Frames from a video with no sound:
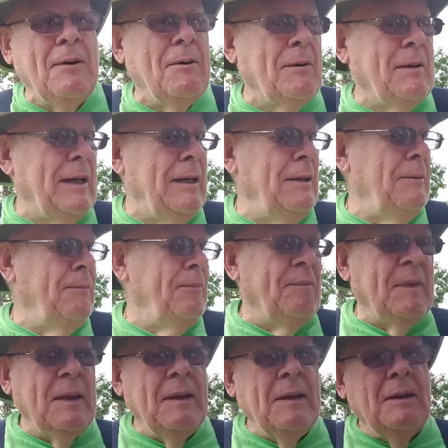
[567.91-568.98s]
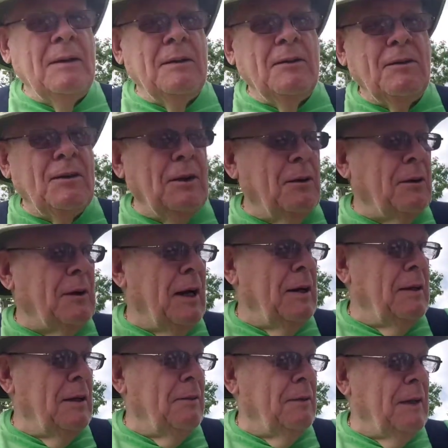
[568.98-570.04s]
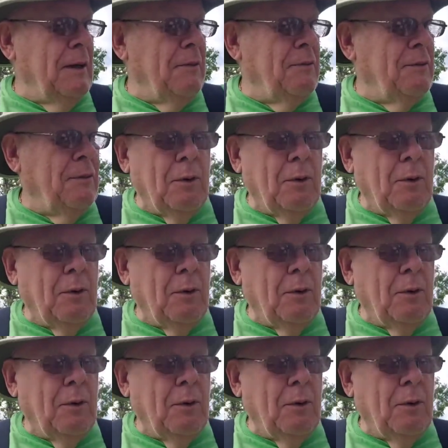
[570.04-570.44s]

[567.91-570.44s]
Okay, still got enough left